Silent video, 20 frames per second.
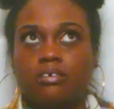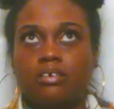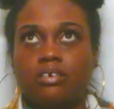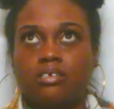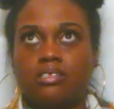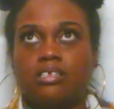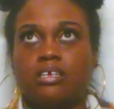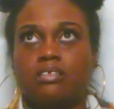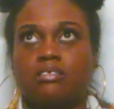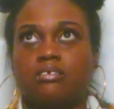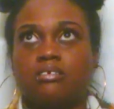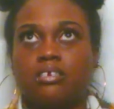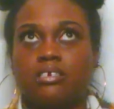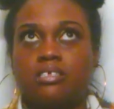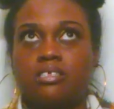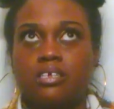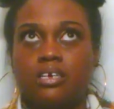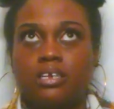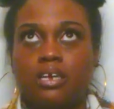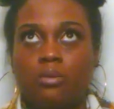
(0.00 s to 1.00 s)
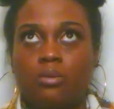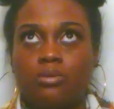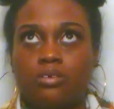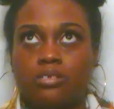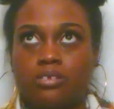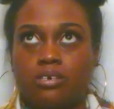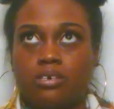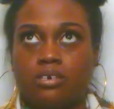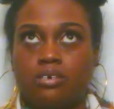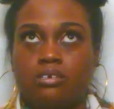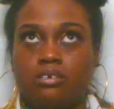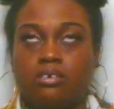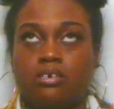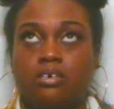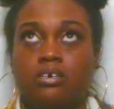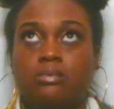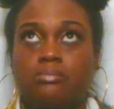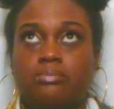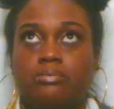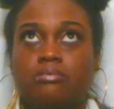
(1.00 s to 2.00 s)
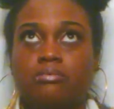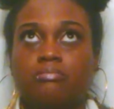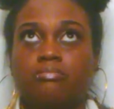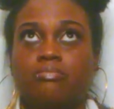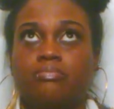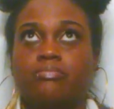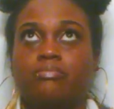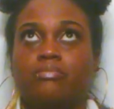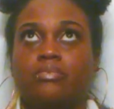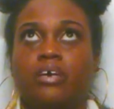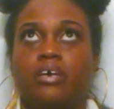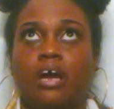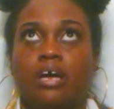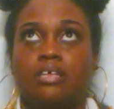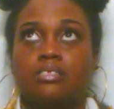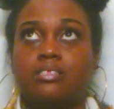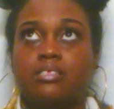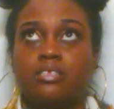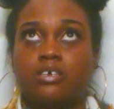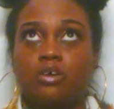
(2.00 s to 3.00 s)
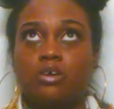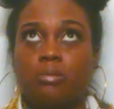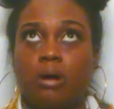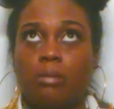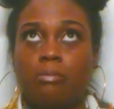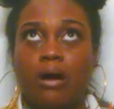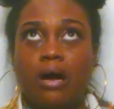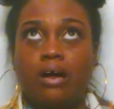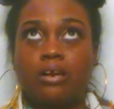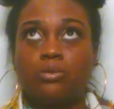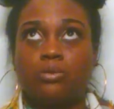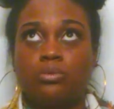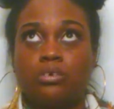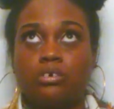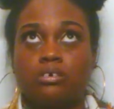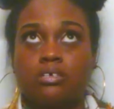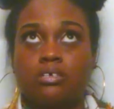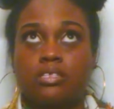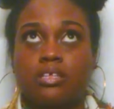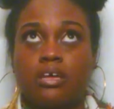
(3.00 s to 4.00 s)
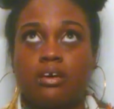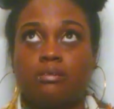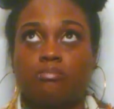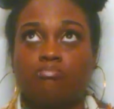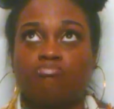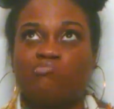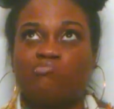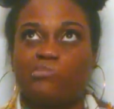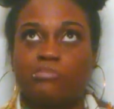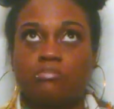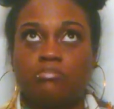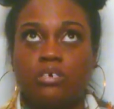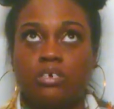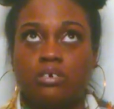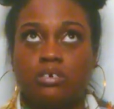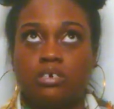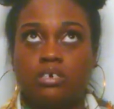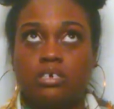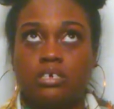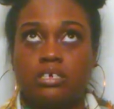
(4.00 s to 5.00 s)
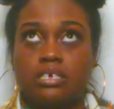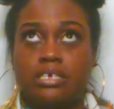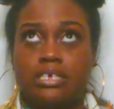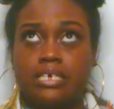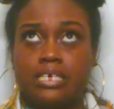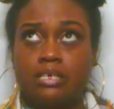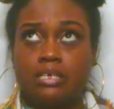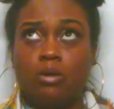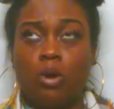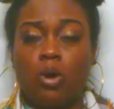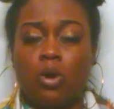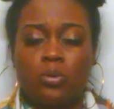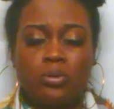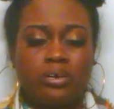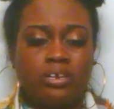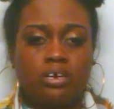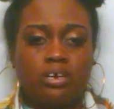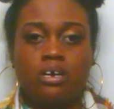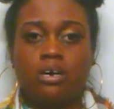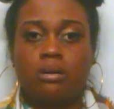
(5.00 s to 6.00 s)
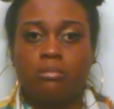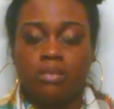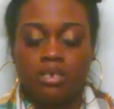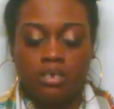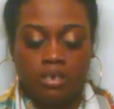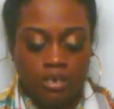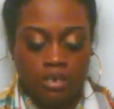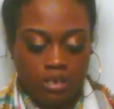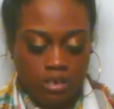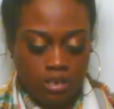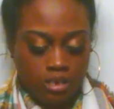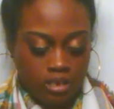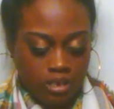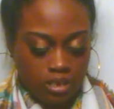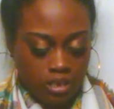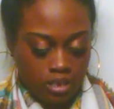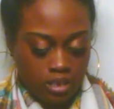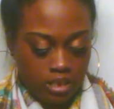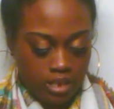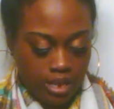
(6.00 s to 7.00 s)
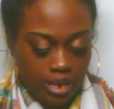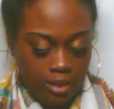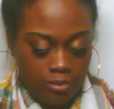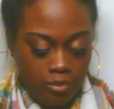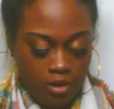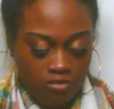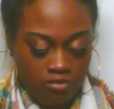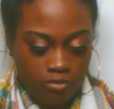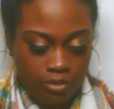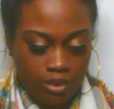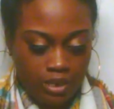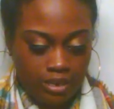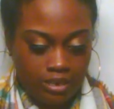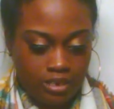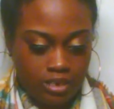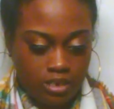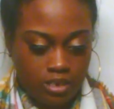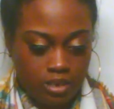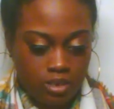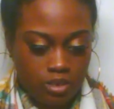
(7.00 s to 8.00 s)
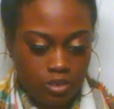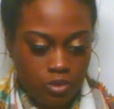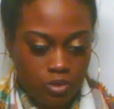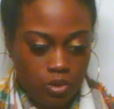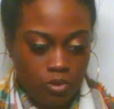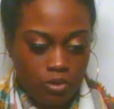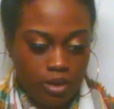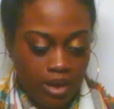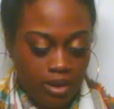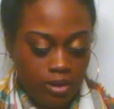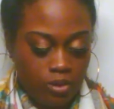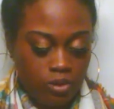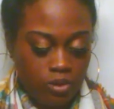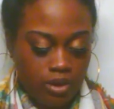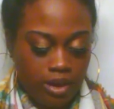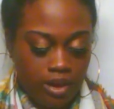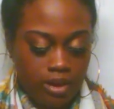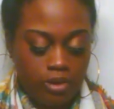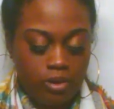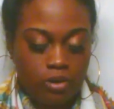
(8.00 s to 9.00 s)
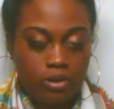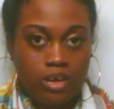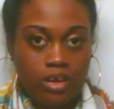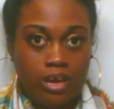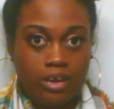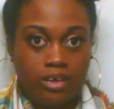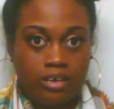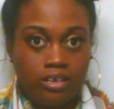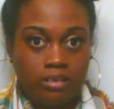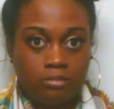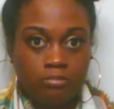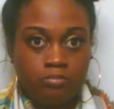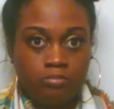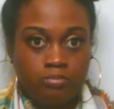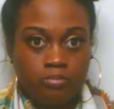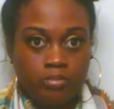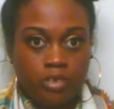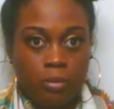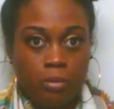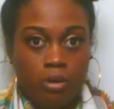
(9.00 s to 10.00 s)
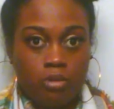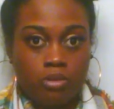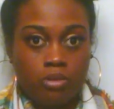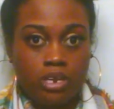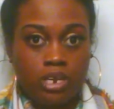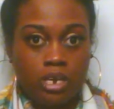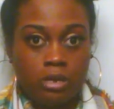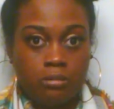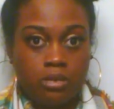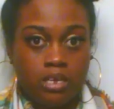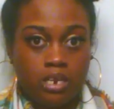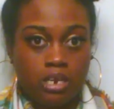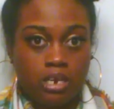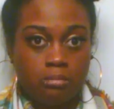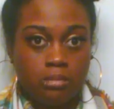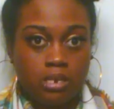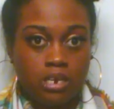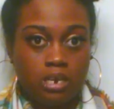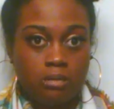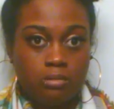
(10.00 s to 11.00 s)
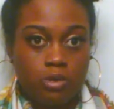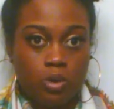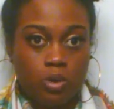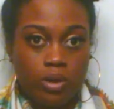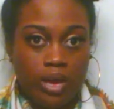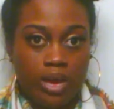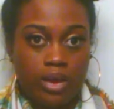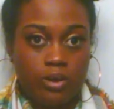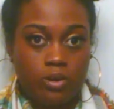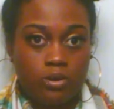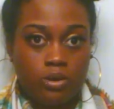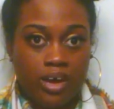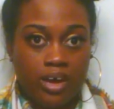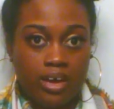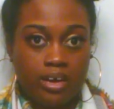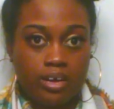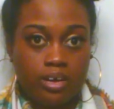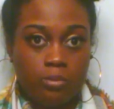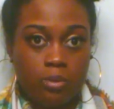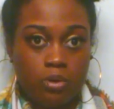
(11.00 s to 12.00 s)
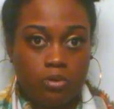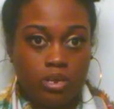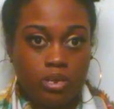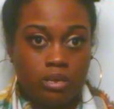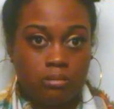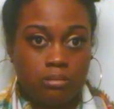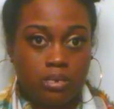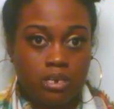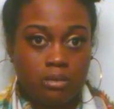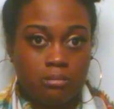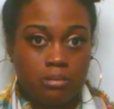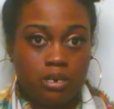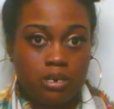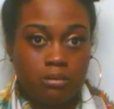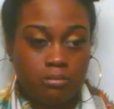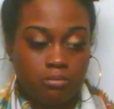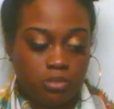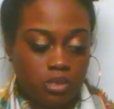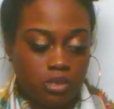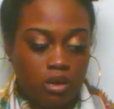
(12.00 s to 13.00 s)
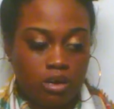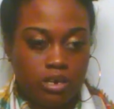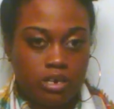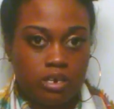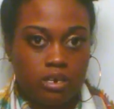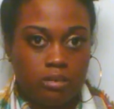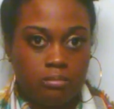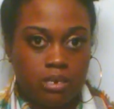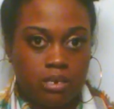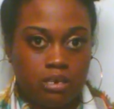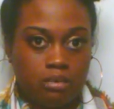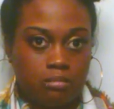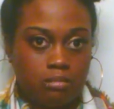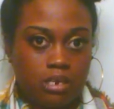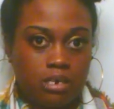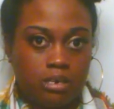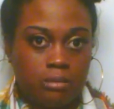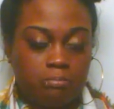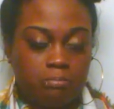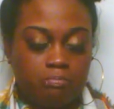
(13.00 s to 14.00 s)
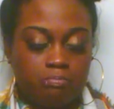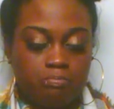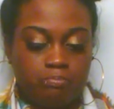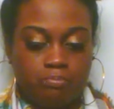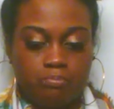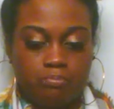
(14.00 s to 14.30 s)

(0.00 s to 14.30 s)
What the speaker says: And he seen I wasn't getting up. And how still my body was, that he hurried up. Came over me like, you okay, you okay, you okay? Come on, get up, get up, get up. You okay, you okay? Come on, get up, get up, get up. I'm sorry, get up, get up, get up.